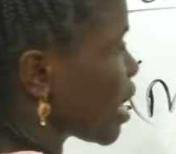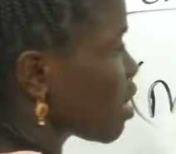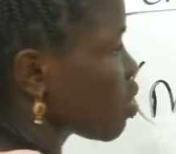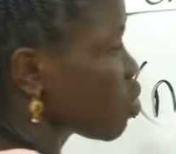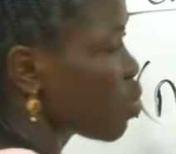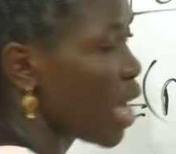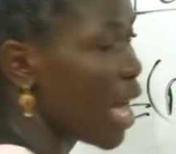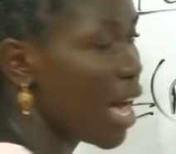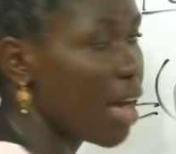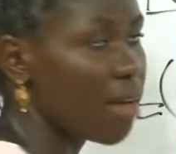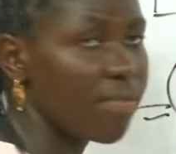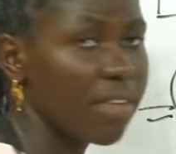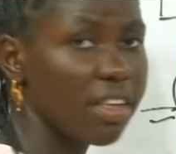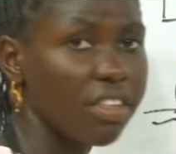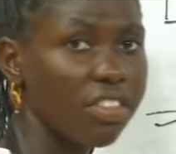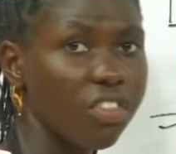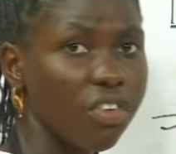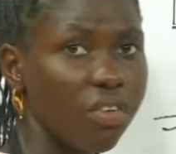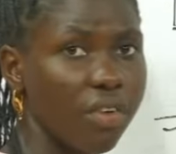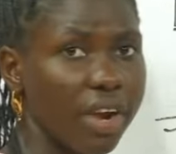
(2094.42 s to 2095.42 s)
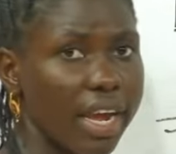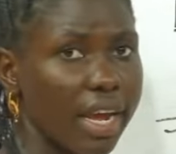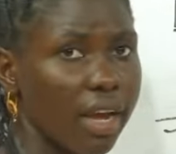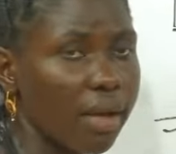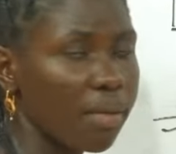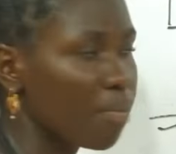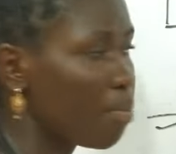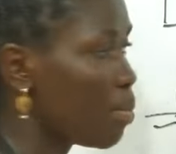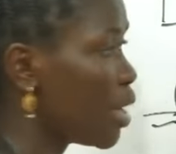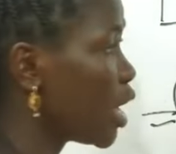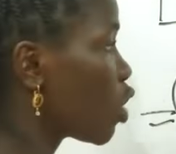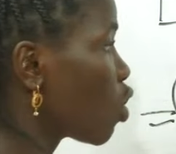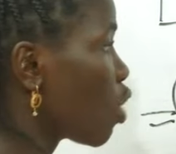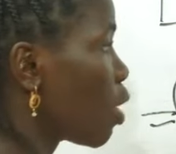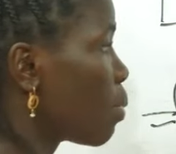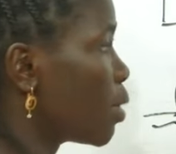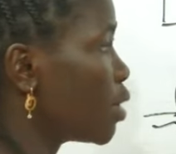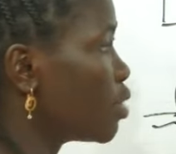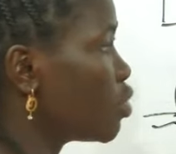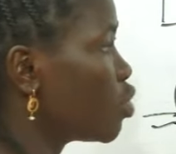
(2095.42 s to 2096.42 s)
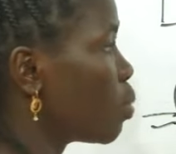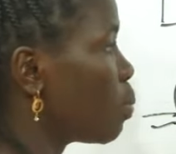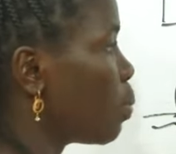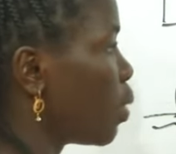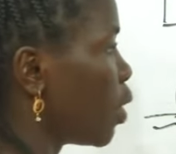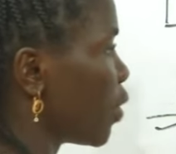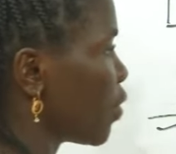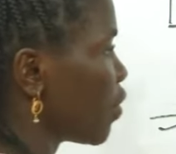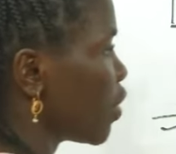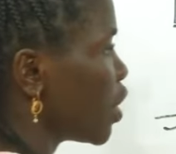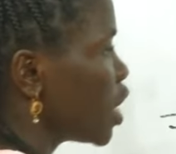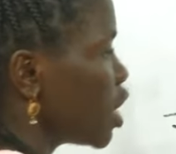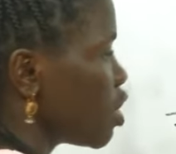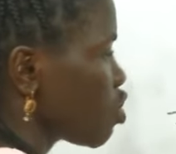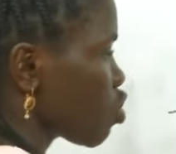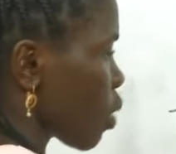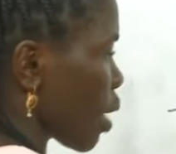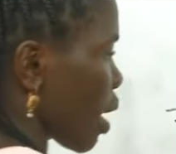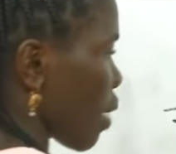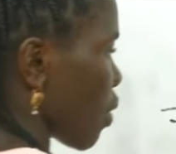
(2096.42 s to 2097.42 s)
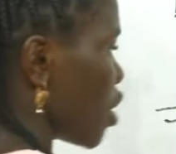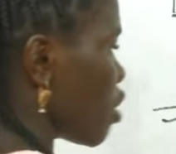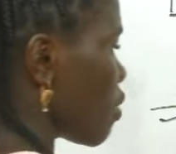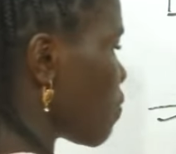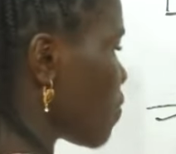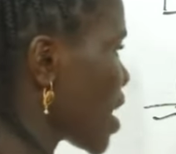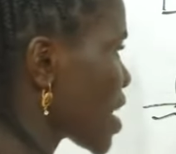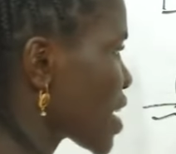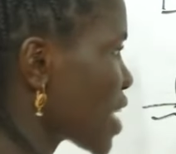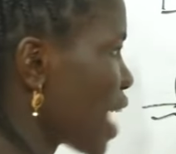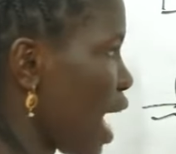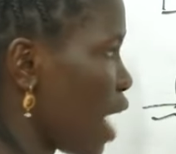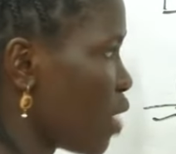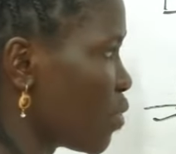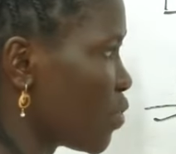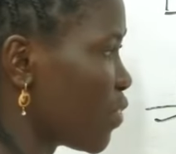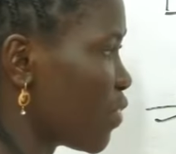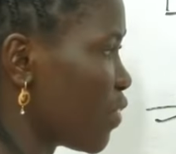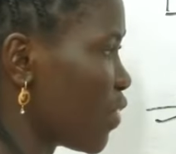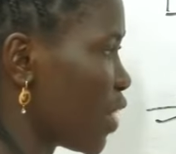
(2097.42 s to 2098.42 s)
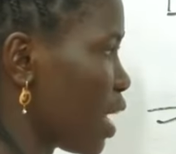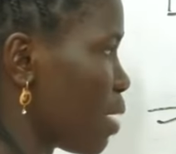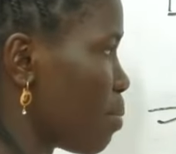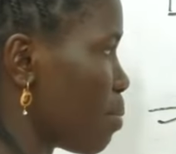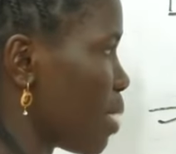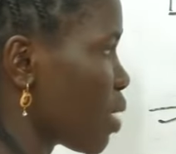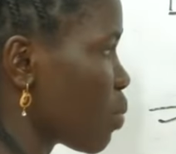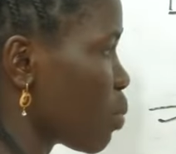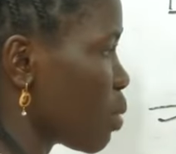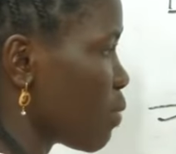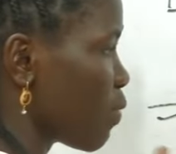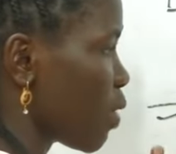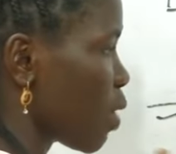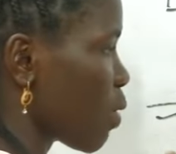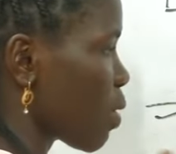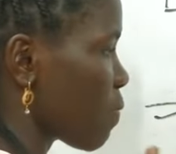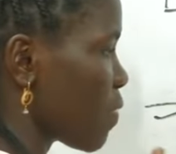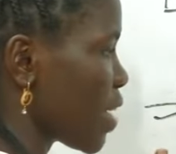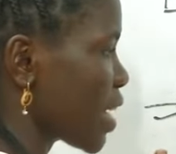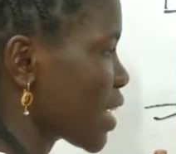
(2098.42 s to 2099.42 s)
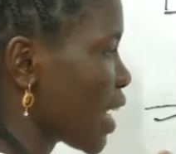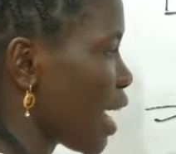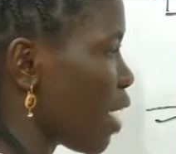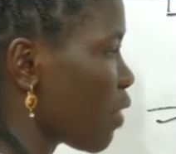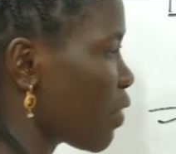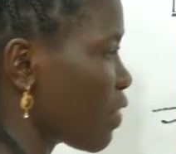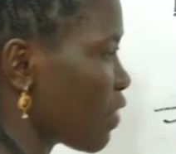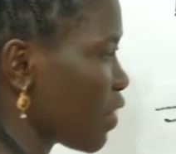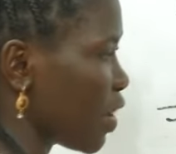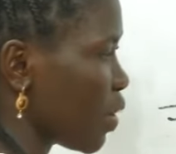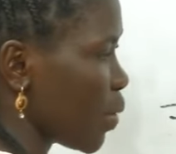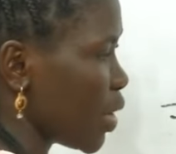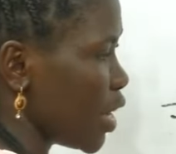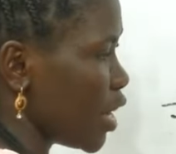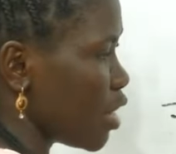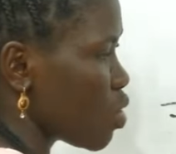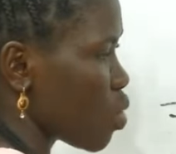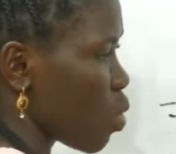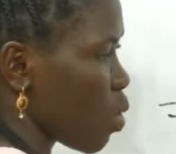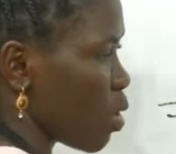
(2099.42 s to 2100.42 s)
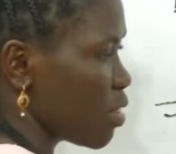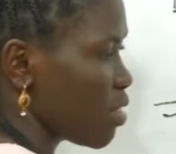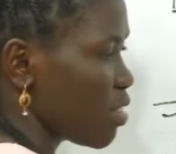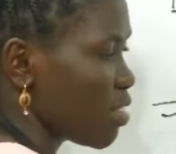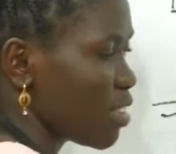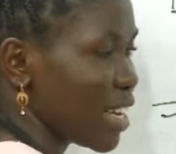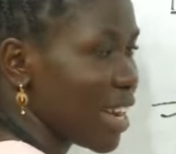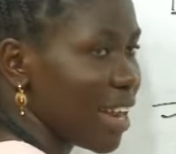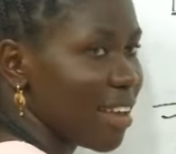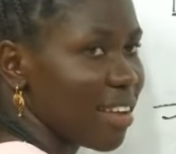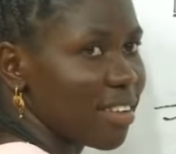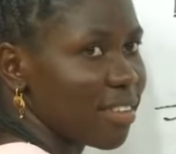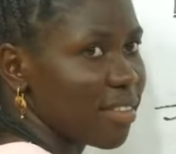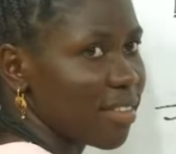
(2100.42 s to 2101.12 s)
case, we are having 3 being common to both. So we are going to factor out 3. But before we factor out 3, we need to consider the